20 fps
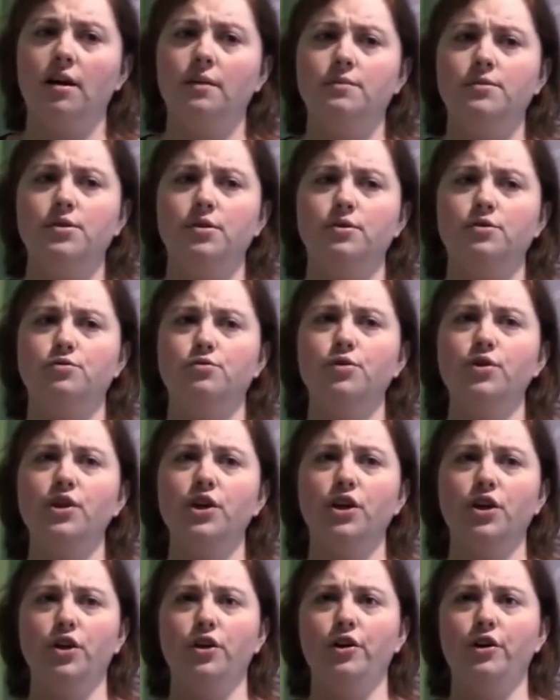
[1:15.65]
So it's
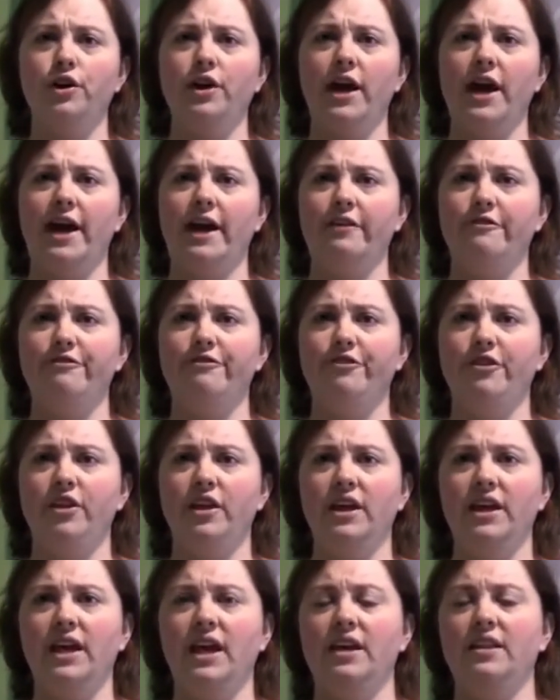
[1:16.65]
really good at
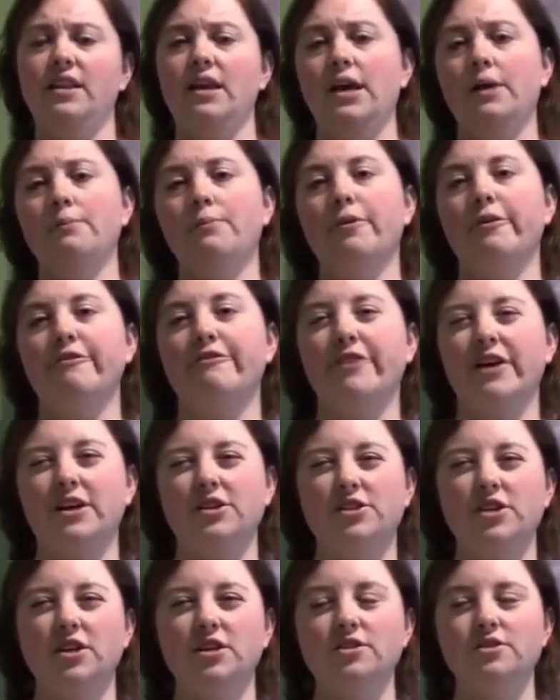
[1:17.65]
filling in the
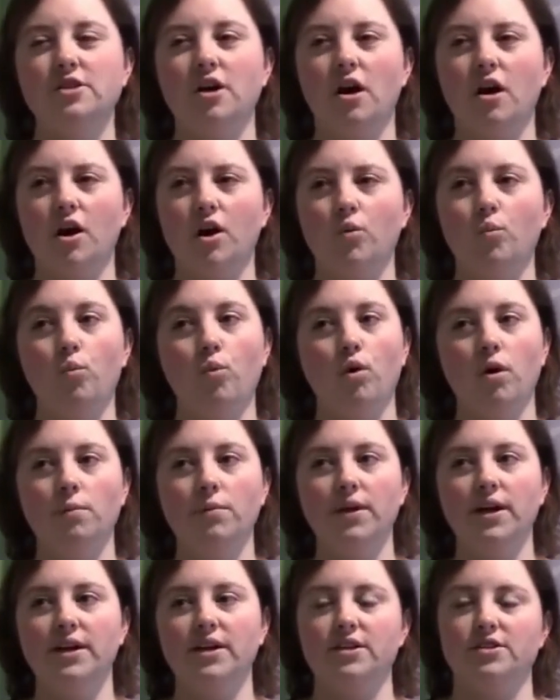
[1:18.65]
imperfections on
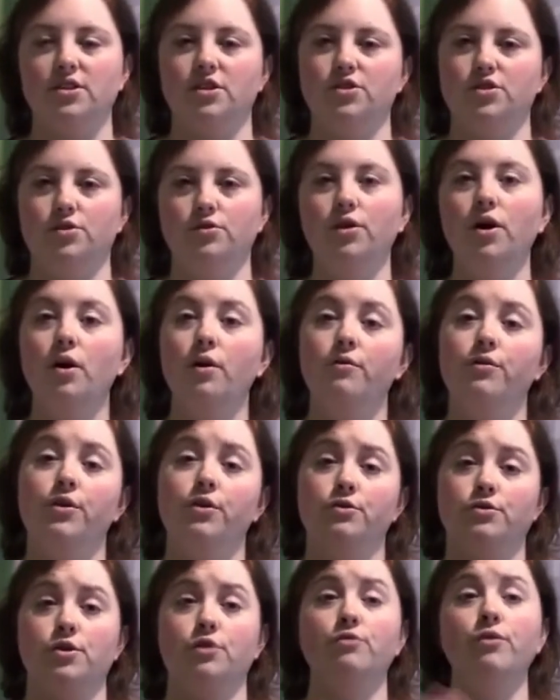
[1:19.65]
Warbler, because as you know, if
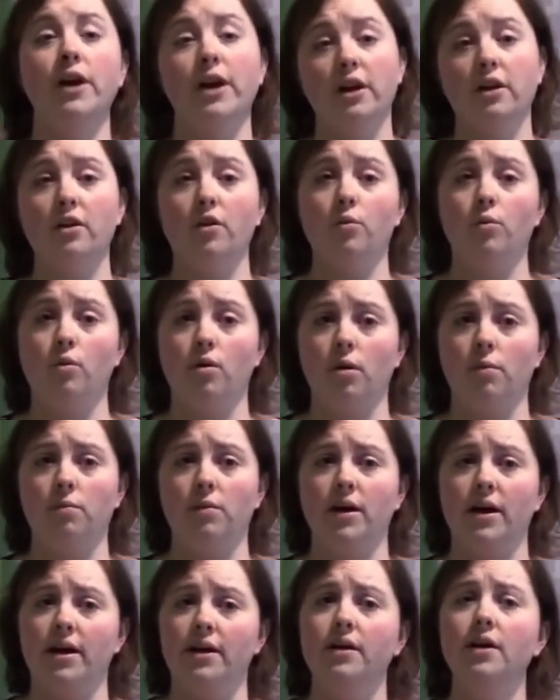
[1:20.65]
you're using regular
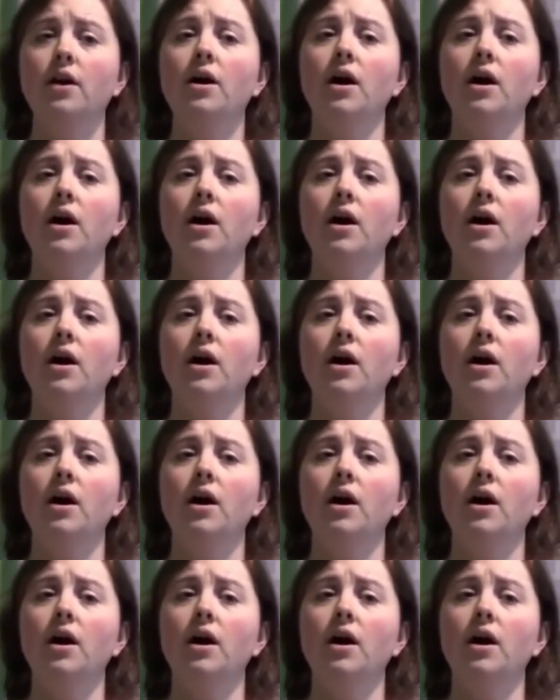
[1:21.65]
Warbler,